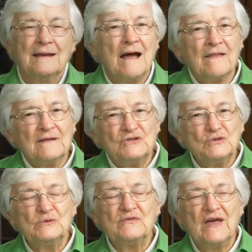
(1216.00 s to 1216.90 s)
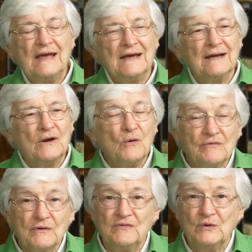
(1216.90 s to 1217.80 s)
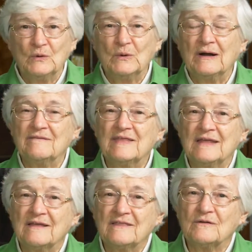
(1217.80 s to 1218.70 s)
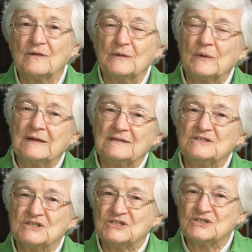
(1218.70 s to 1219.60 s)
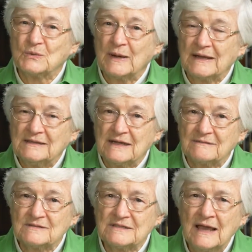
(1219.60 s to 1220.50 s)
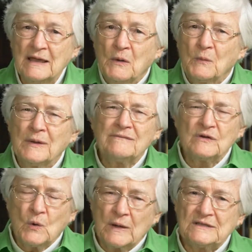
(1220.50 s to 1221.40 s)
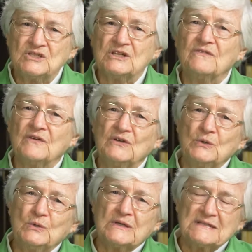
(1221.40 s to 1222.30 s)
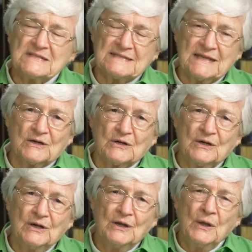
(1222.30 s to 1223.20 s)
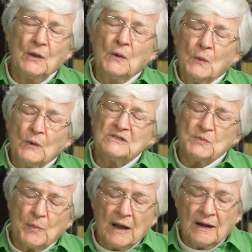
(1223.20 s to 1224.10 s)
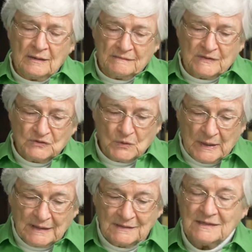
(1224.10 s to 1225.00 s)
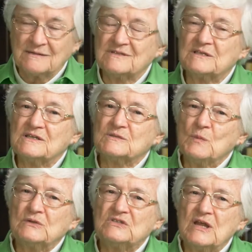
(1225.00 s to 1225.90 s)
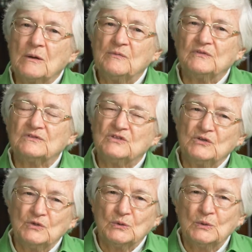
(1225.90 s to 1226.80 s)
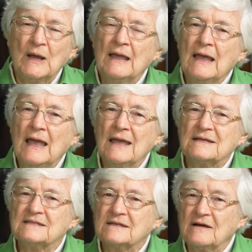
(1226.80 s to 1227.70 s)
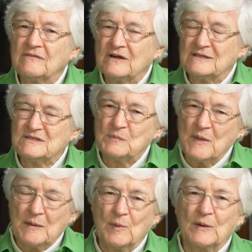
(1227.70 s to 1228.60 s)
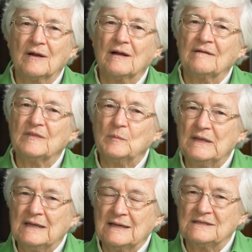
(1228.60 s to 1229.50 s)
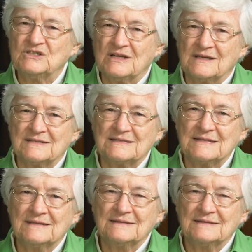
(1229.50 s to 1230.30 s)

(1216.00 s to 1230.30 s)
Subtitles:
Now that you've had an overview of the ethical and religious directives, we have a question for you to consider. Which part of the directives is most helpful to you as a governance member of the BHS?